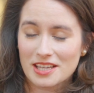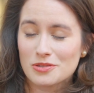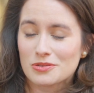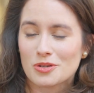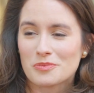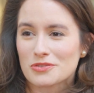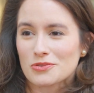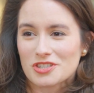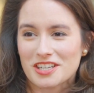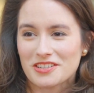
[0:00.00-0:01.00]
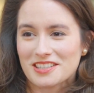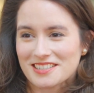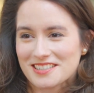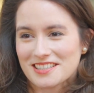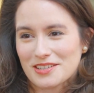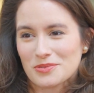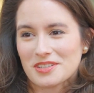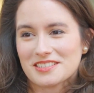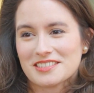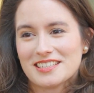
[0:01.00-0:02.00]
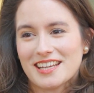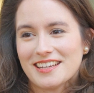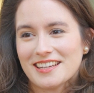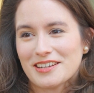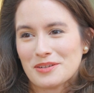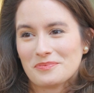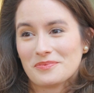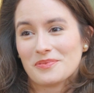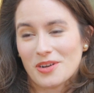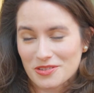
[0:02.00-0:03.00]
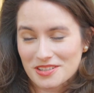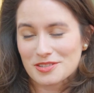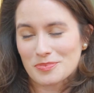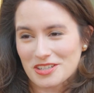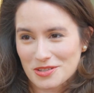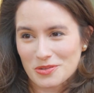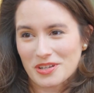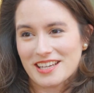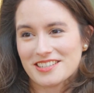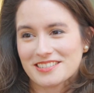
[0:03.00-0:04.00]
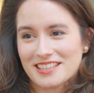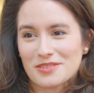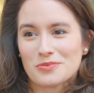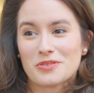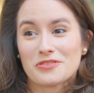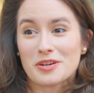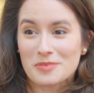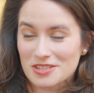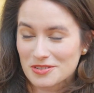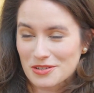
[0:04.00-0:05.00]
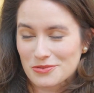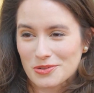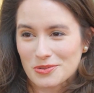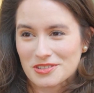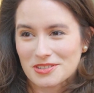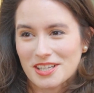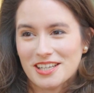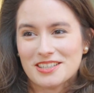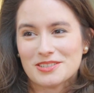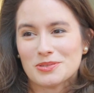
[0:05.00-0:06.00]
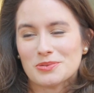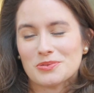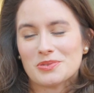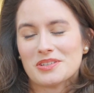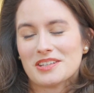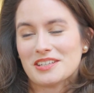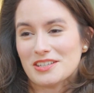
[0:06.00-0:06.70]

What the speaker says: Thank you so much for sharing this insight with us today on this special occasion, and we're very much looking forward to the